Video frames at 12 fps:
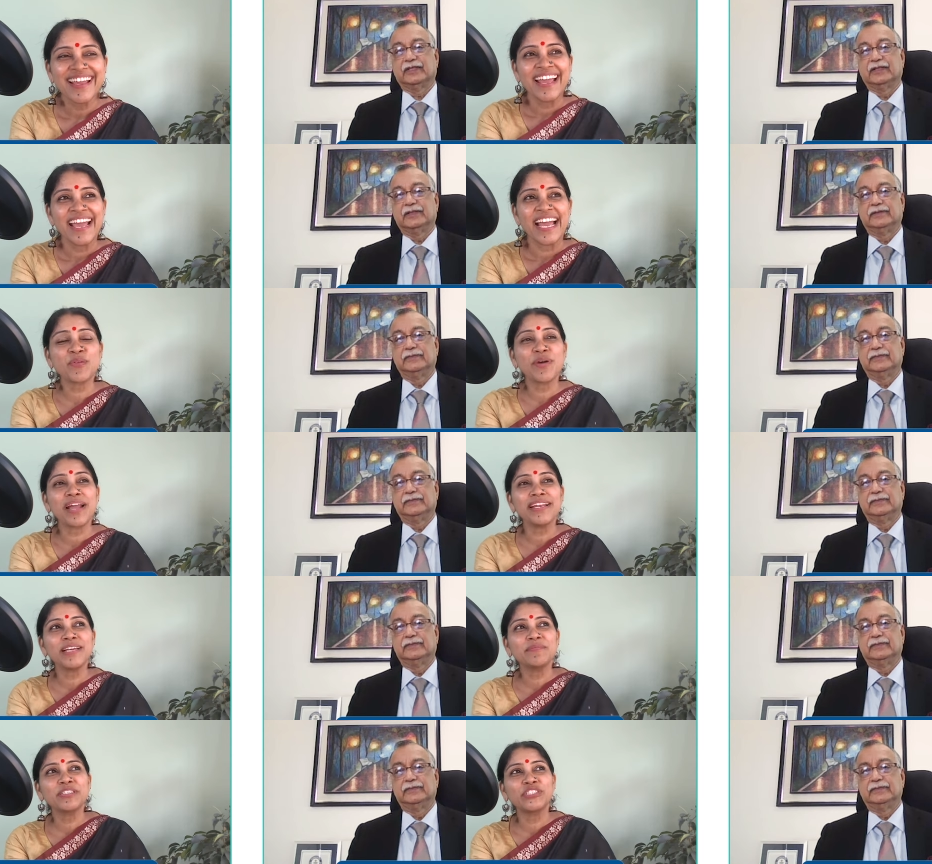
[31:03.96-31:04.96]
Speaker 1: As we
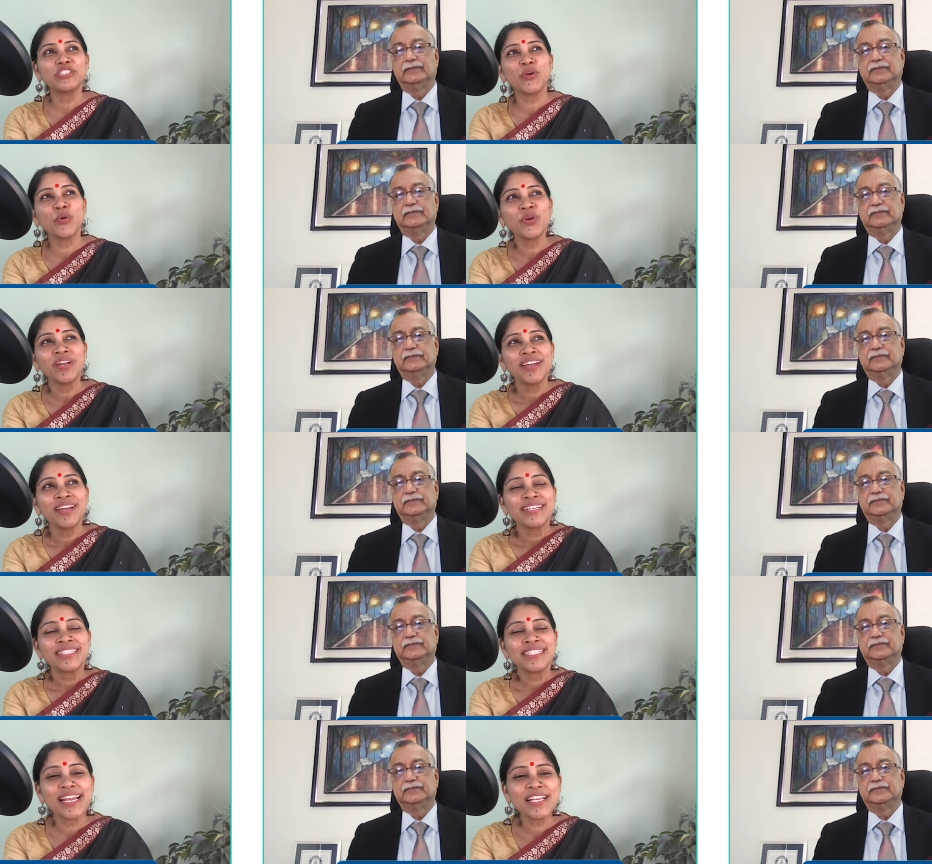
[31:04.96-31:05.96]
wind up the show,
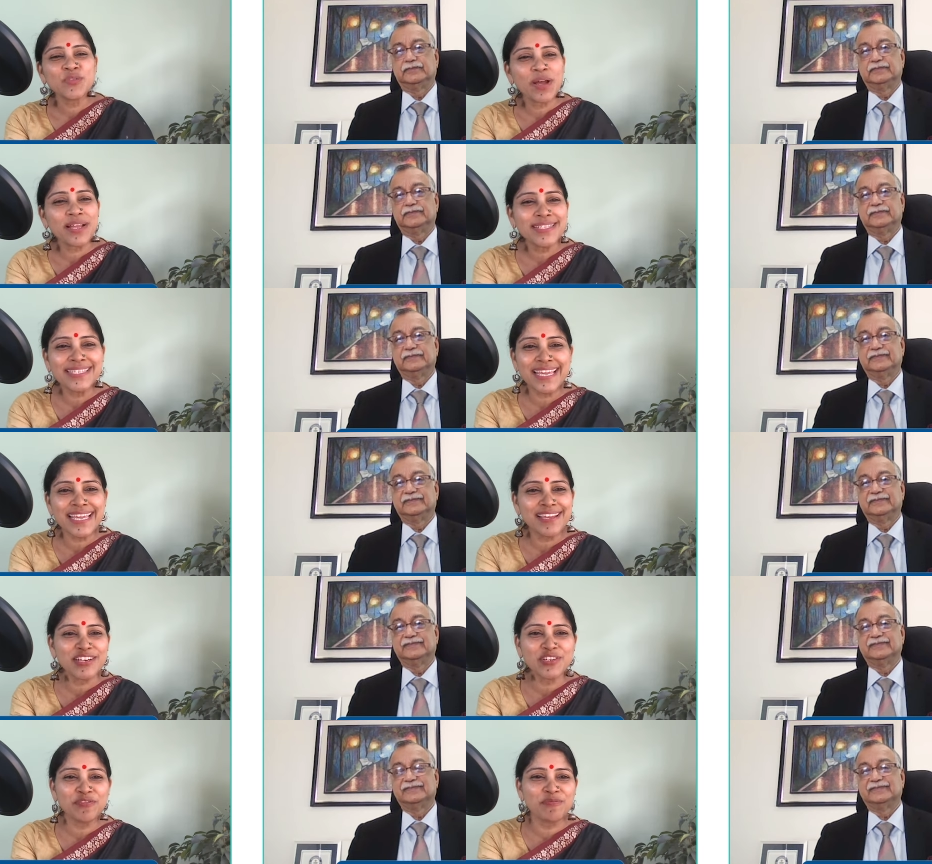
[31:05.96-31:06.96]
tell us one
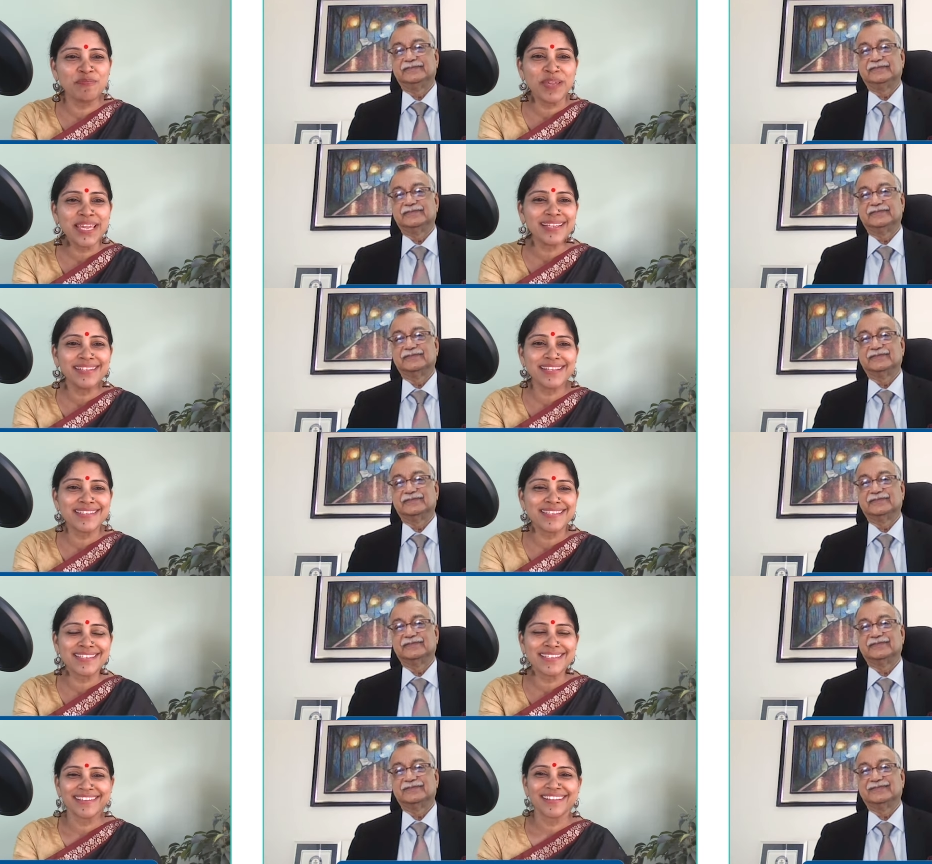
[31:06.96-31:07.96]
secret of being
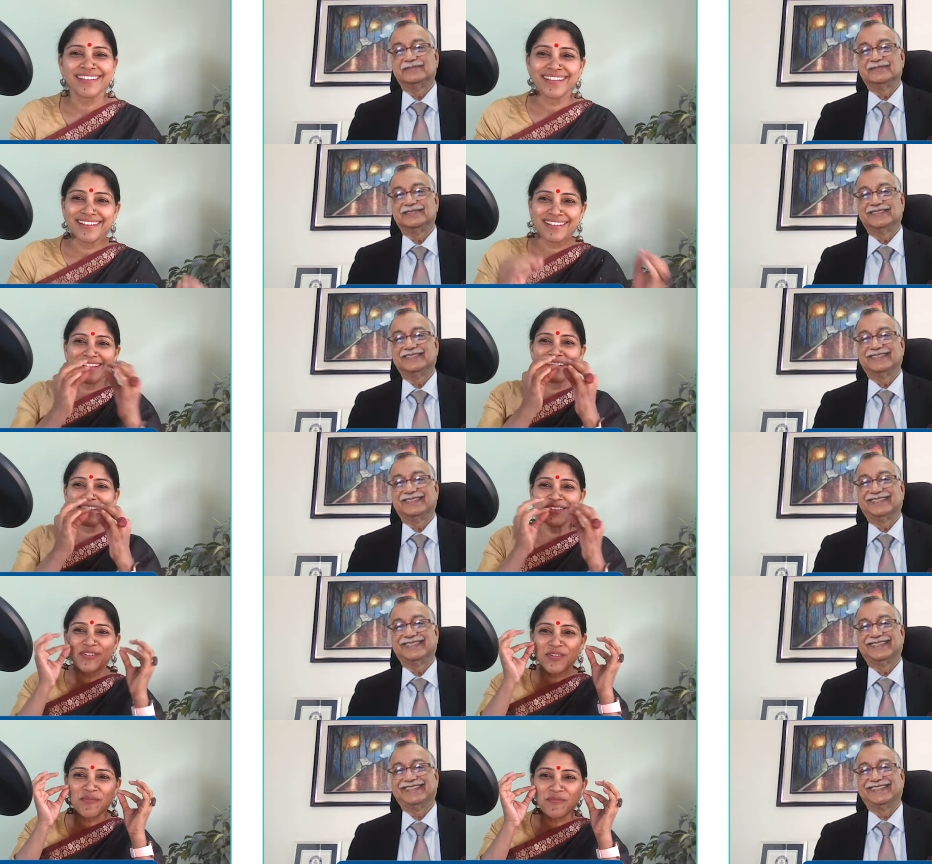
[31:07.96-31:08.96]
this you
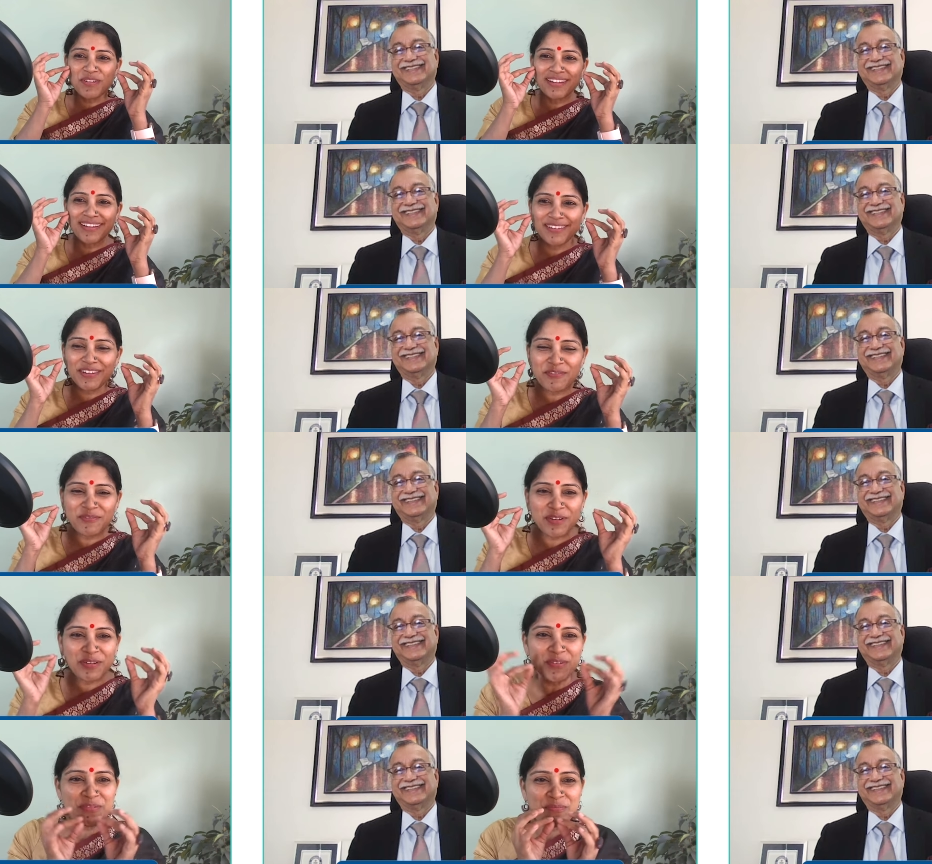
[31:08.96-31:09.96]
know, uh, uh,
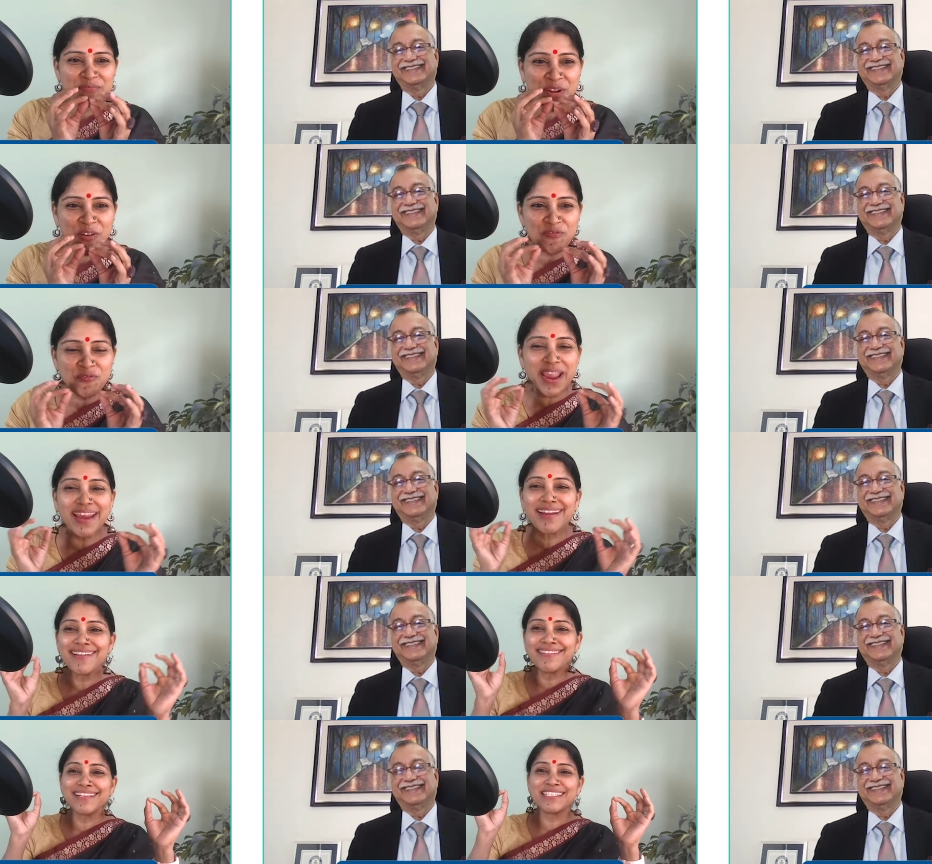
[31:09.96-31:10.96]
uh of
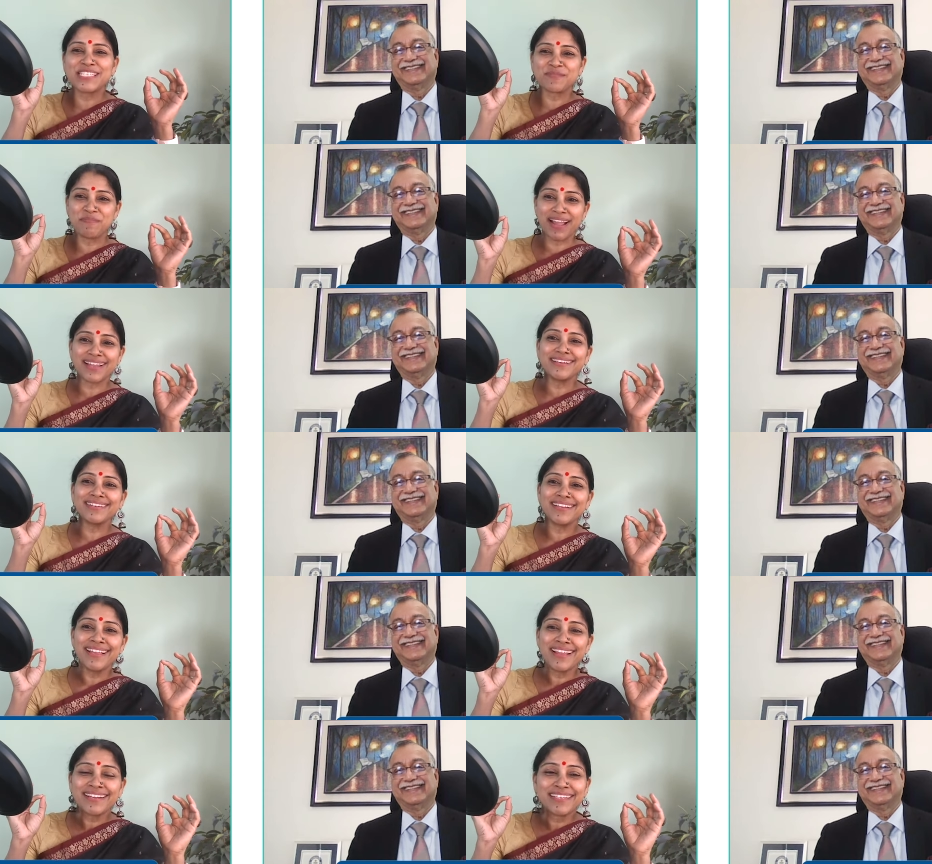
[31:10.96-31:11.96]
wearing this smile
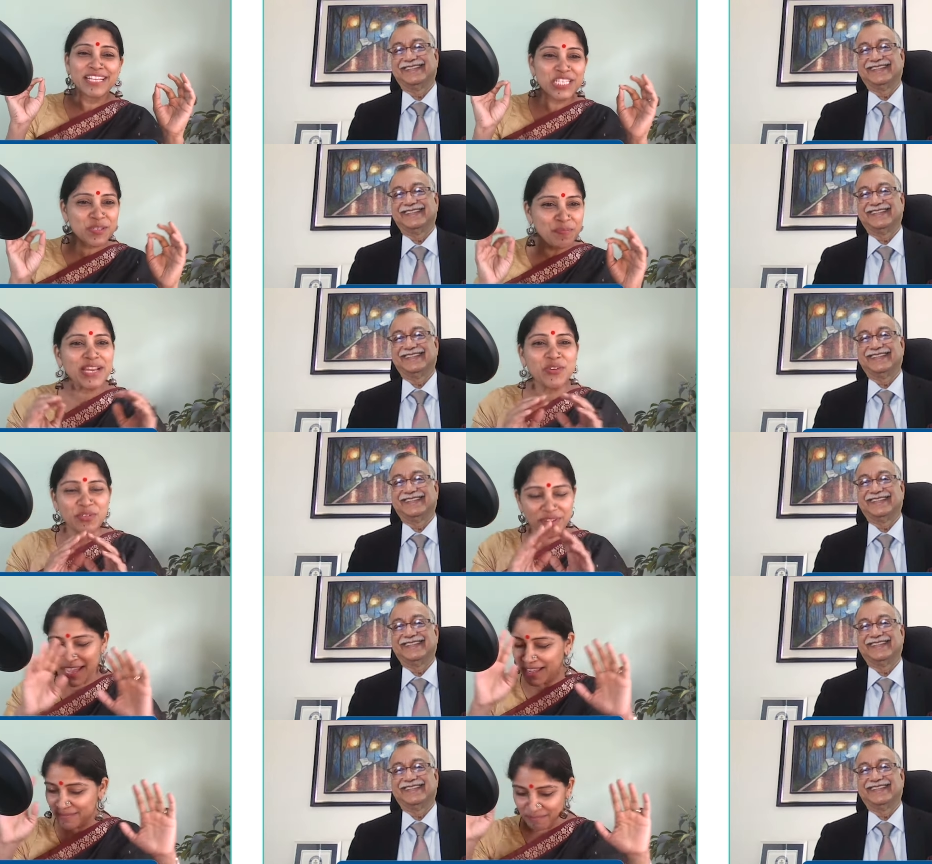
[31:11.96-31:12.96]
despite
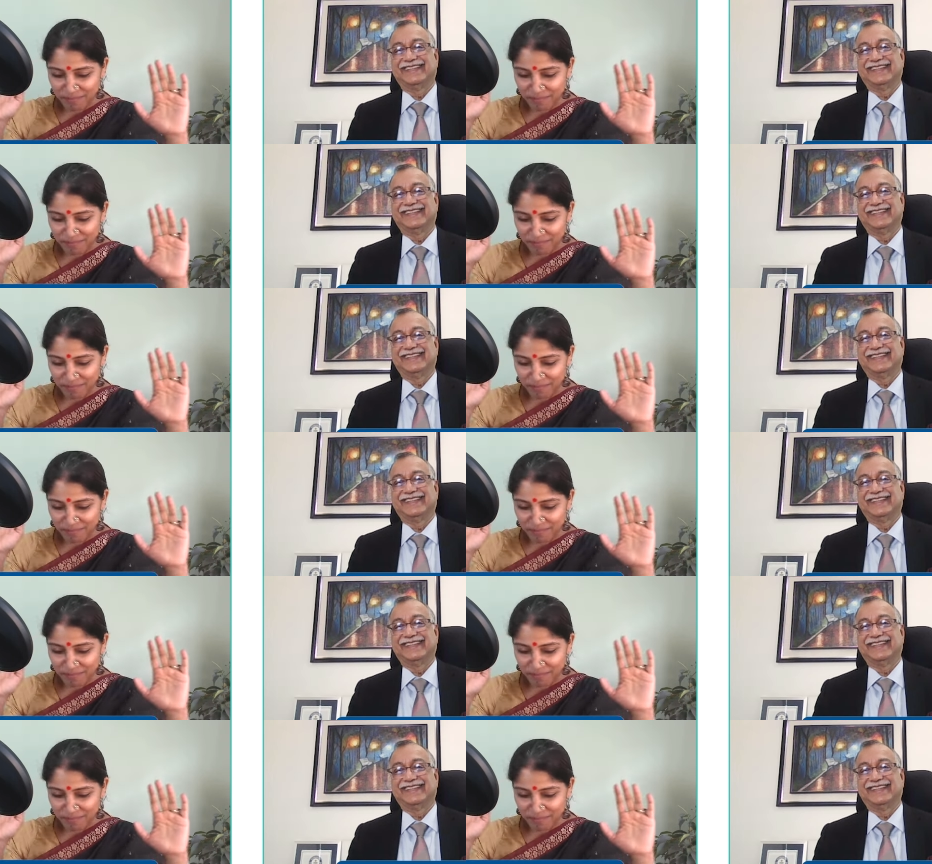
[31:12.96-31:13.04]
uh,